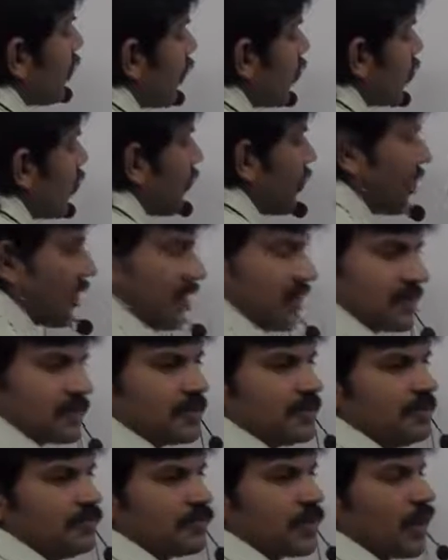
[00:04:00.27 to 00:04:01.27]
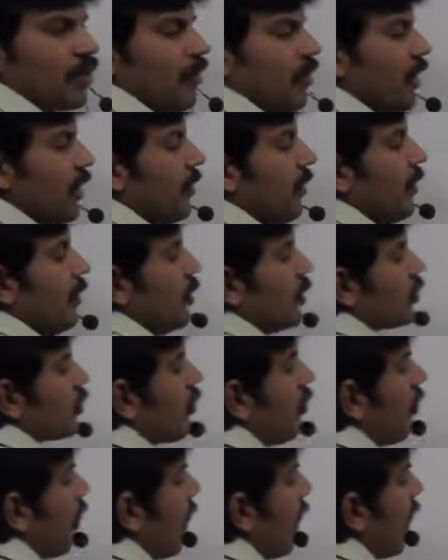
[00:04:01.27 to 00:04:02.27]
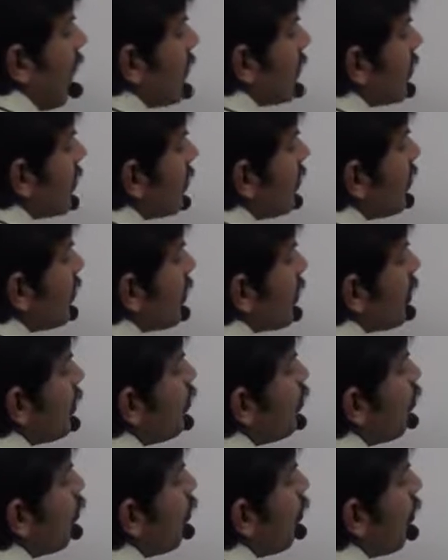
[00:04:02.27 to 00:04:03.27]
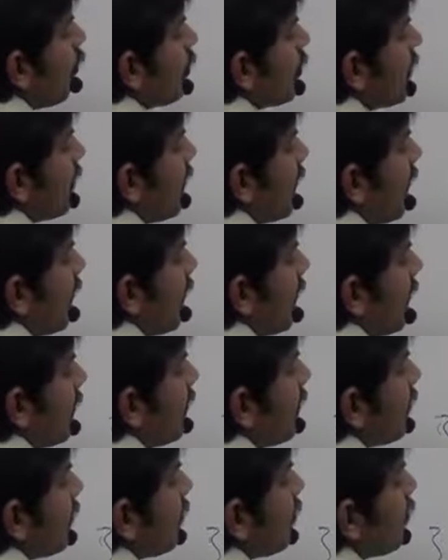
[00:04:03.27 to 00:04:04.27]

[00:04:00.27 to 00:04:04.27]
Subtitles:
we are going to get? Okay. So unreported